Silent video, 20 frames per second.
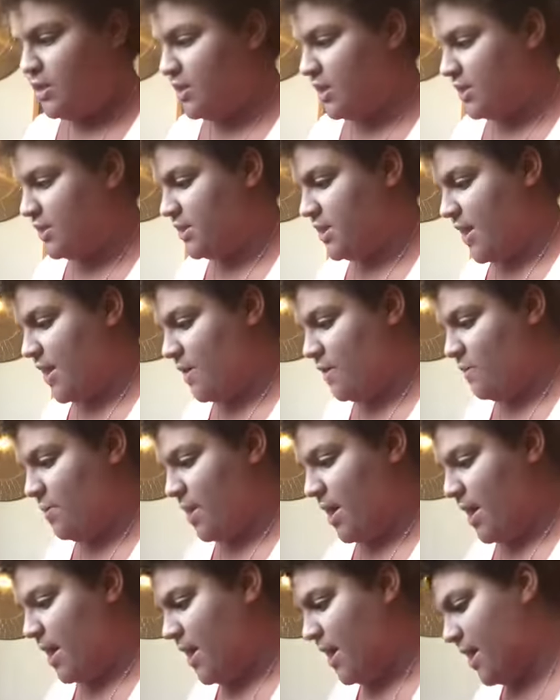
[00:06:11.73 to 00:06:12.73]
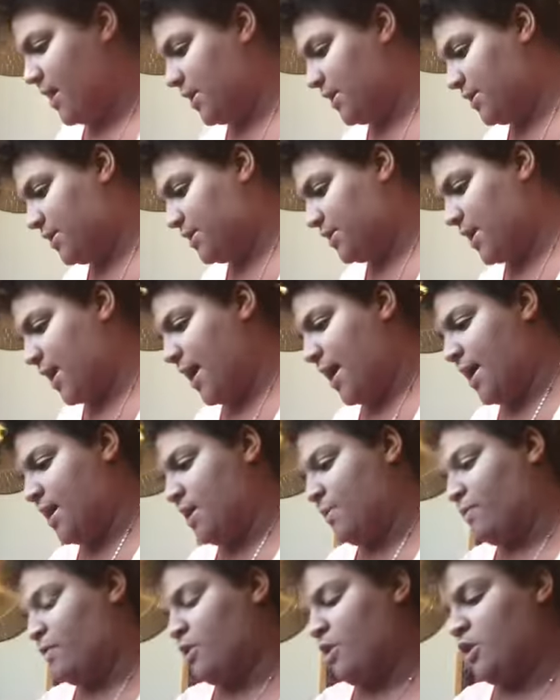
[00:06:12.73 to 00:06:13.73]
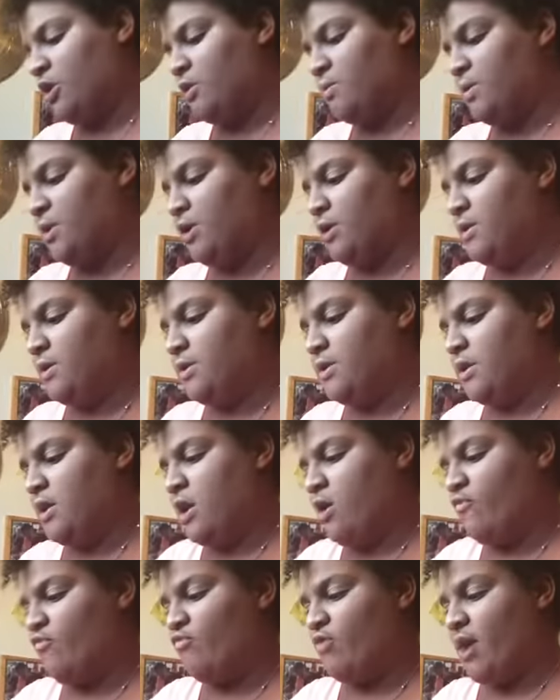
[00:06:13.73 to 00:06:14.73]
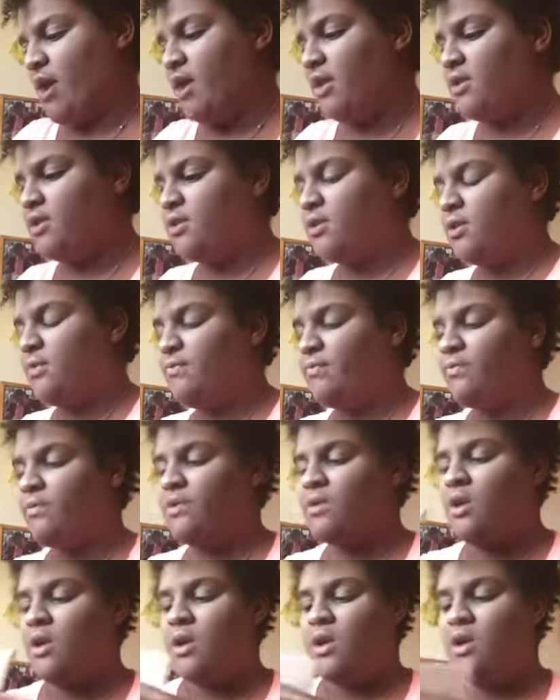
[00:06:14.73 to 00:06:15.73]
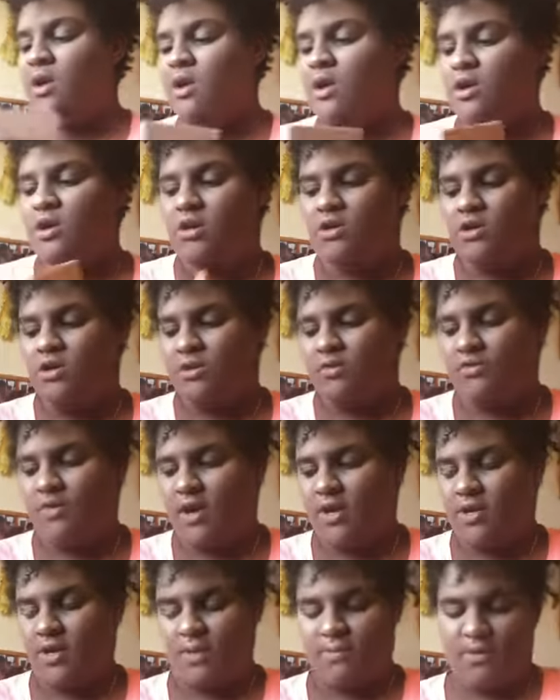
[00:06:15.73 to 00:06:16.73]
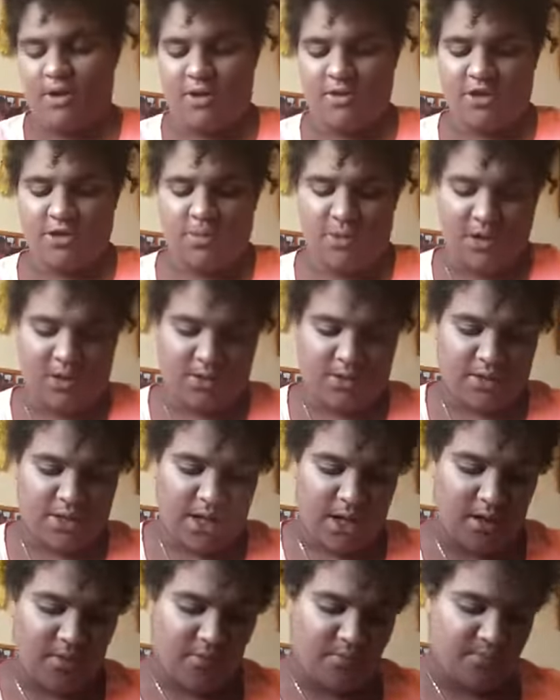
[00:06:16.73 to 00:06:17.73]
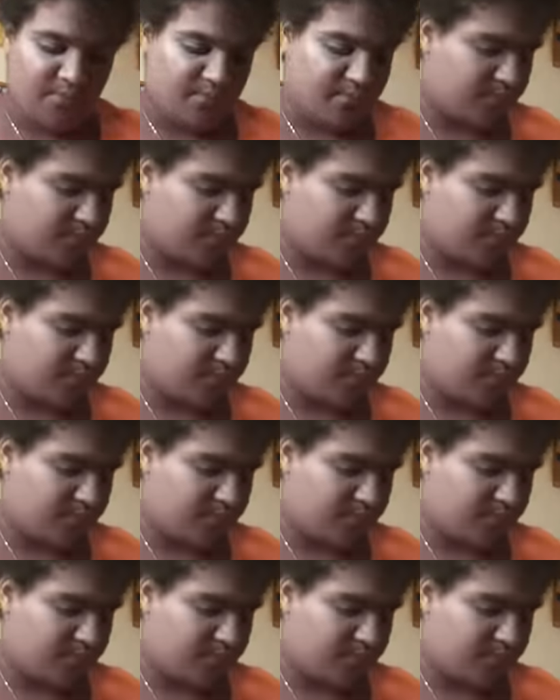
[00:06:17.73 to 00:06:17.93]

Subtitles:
Does Now palette, and I'm going to be using a red. So the red I'm going to be using